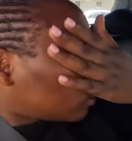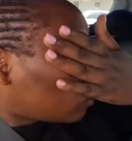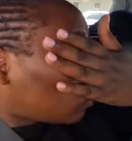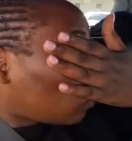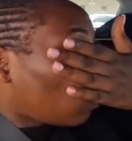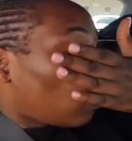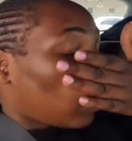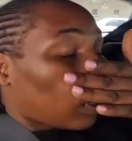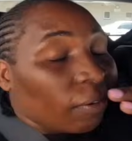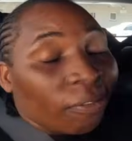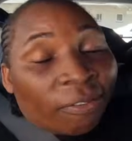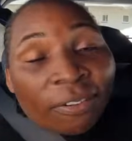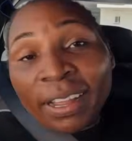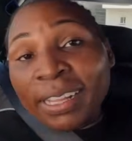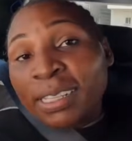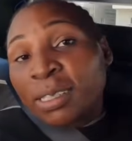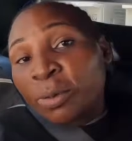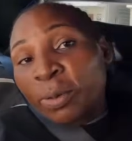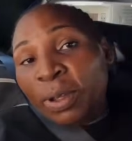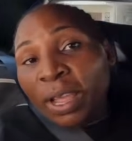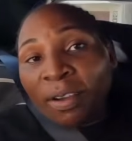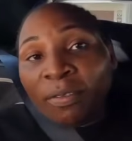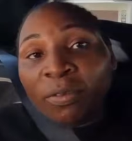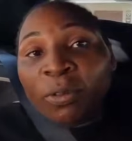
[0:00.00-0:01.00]
Somewhere, but
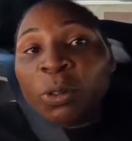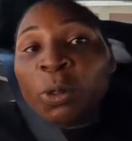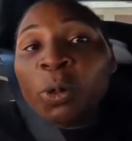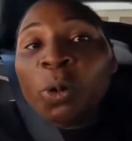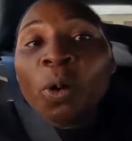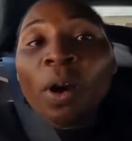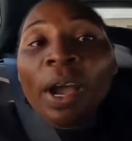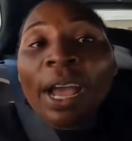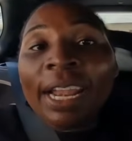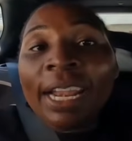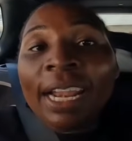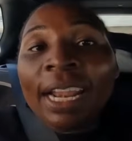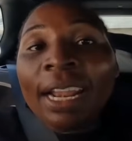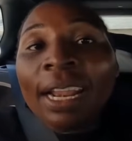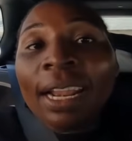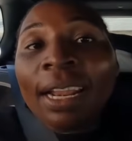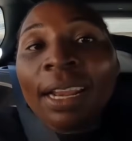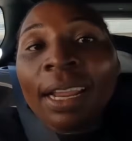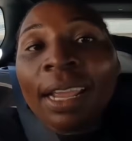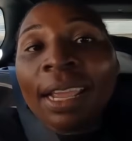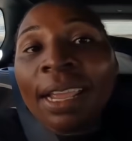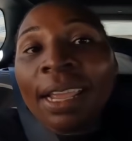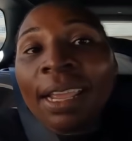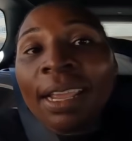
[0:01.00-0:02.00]
first we have to go
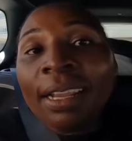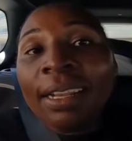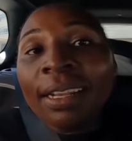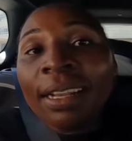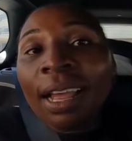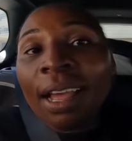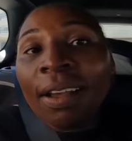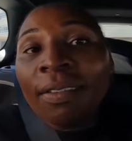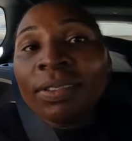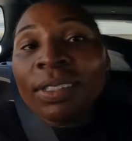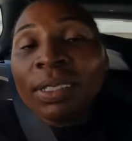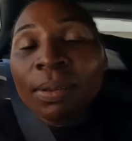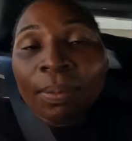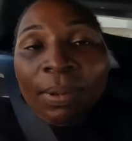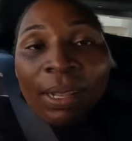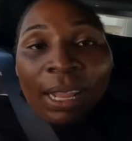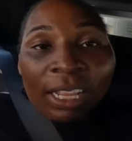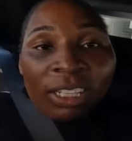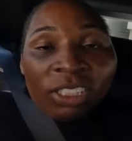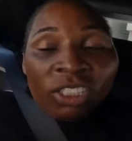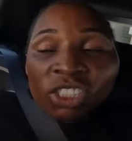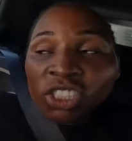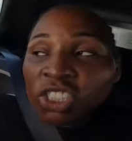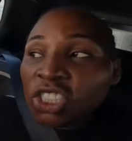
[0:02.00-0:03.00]
and have
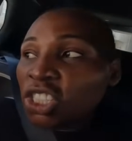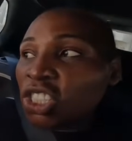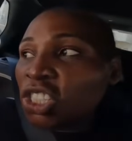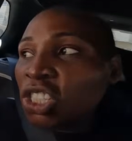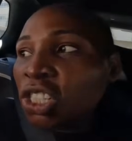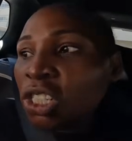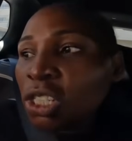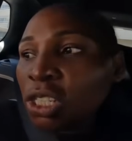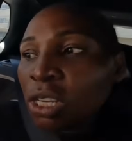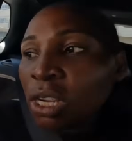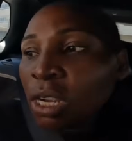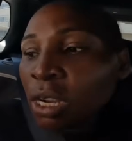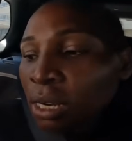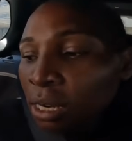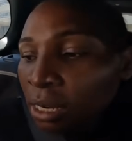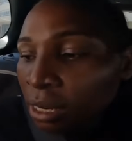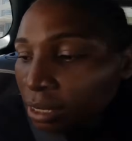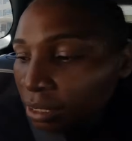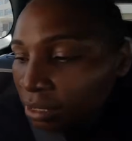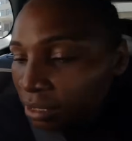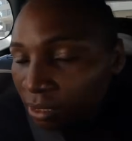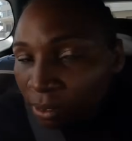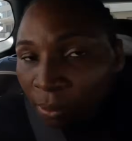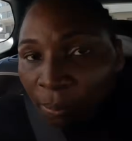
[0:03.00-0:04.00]
some lunch
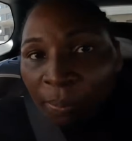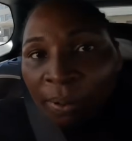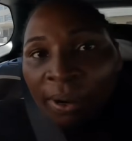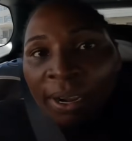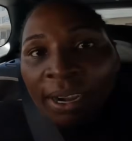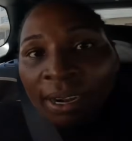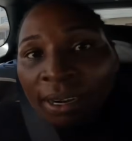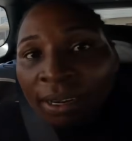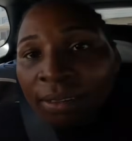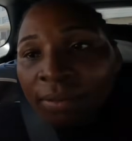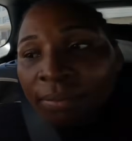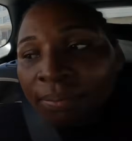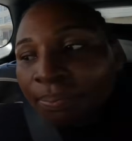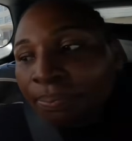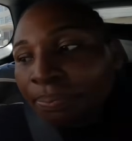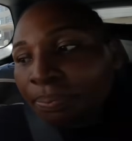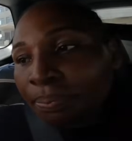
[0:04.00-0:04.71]
somewhere.